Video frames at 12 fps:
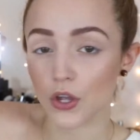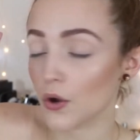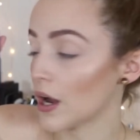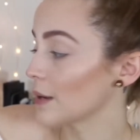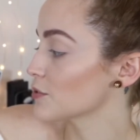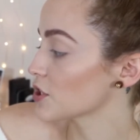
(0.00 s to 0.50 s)

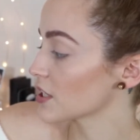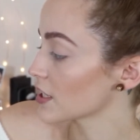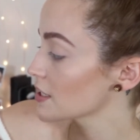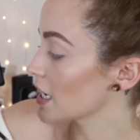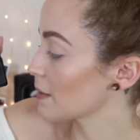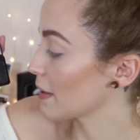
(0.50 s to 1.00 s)
I'm just
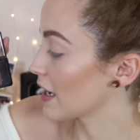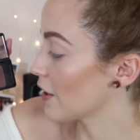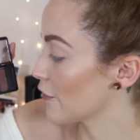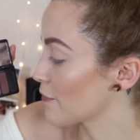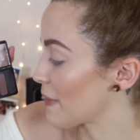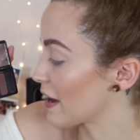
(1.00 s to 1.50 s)
gonna take my
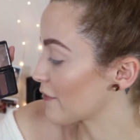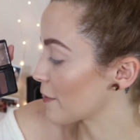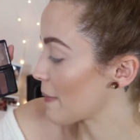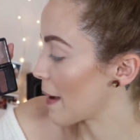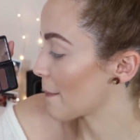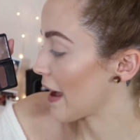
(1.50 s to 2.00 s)
e.l.f. Matte for
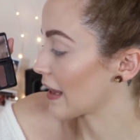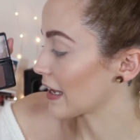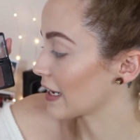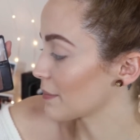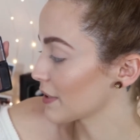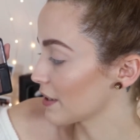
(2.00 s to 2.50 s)
Matte palette
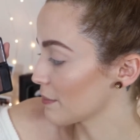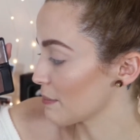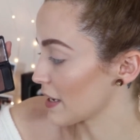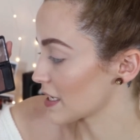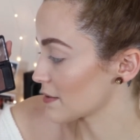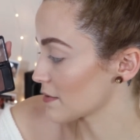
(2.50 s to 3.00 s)
and I'm gonna
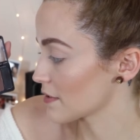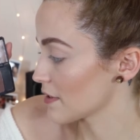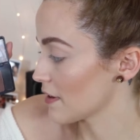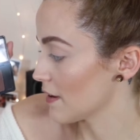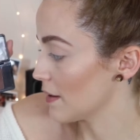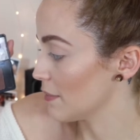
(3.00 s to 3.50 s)
mix
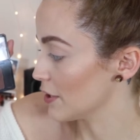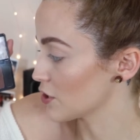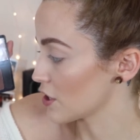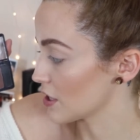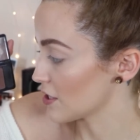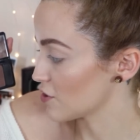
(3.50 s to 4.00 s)
a
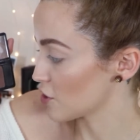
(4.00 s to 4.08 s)
bunch of these